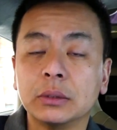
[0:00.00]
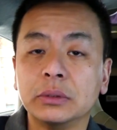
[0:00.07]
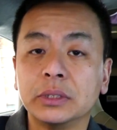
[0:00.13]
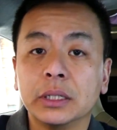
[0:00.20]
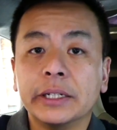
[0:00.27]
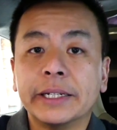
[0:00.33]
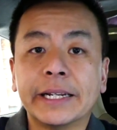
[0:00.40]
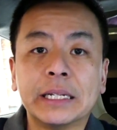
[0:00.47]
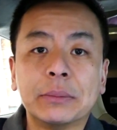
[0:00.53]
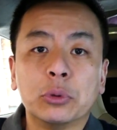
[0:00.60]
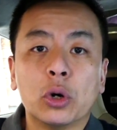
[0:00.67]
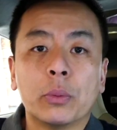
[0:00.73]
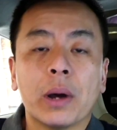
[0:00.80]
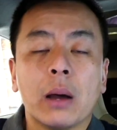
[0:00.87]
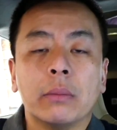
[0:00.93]
We're certainly getting
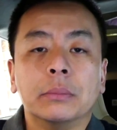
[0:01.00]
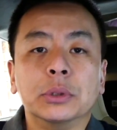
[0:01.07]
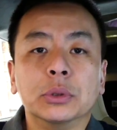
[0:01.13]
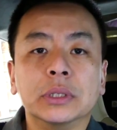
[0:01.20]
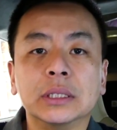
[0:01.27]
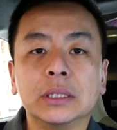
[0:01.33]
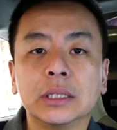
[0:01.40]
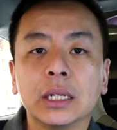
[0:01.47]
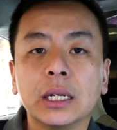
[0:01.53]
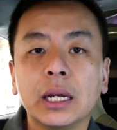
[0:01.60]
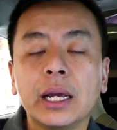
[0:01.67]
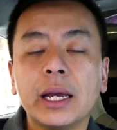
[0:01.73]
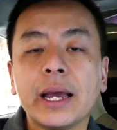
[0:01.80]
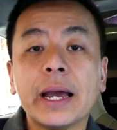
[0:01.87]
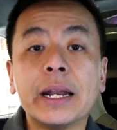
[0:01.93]
more apartment buildings
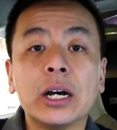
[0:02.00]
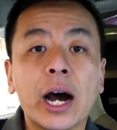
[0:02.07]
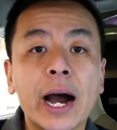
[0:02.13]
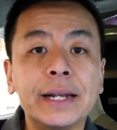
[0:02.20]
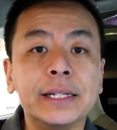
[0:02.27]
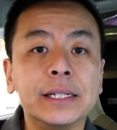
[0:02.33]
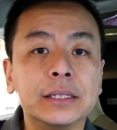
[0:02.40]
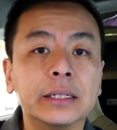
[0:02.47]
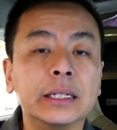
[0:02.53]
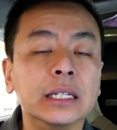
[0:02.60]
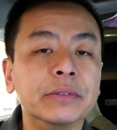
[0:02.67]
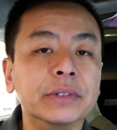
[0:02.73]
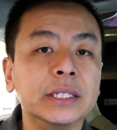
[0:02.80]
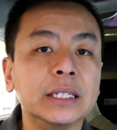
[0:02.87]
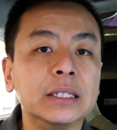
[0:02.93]
and higher density
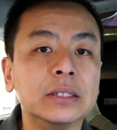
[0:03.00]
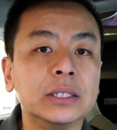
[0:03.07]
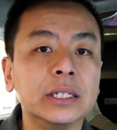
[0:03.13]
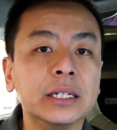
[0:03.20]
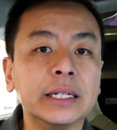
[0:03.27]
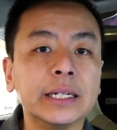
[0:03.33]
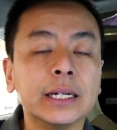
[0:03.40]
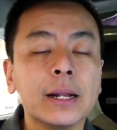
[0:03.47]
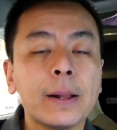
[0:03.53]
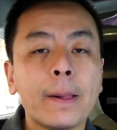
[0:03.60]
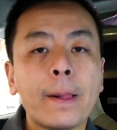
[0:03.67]
living in Sydney.